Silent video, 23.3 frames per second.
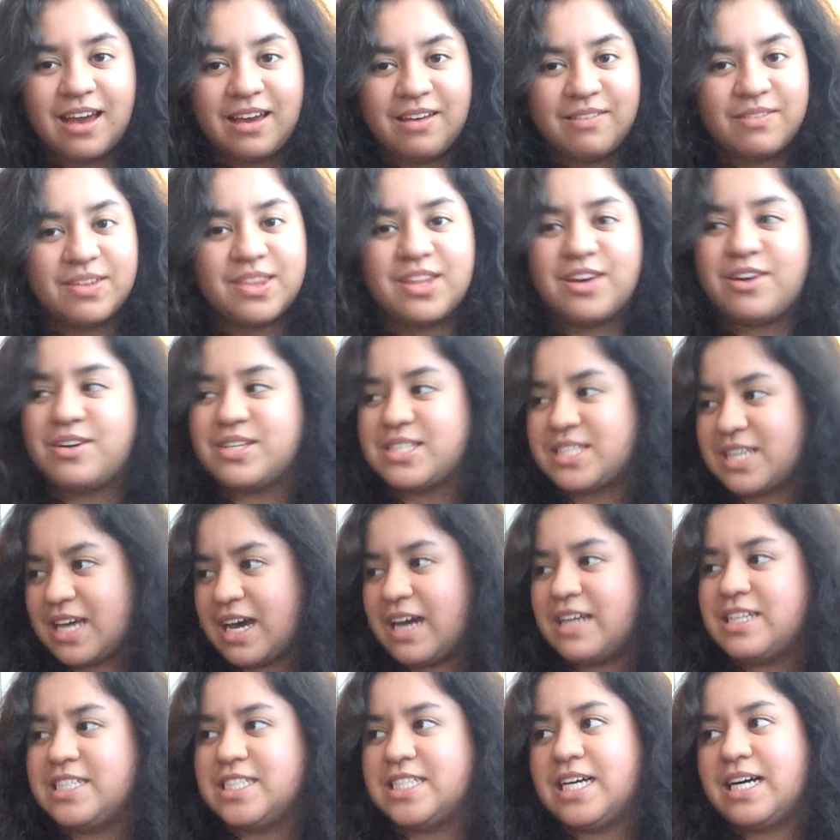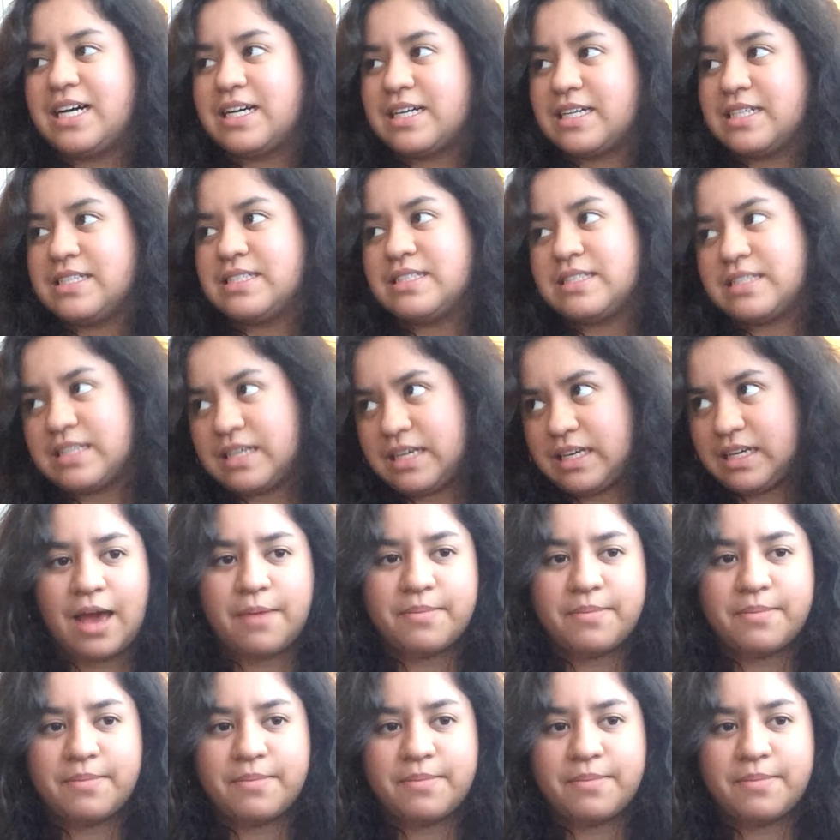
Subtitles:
even though it's kind of not, because like,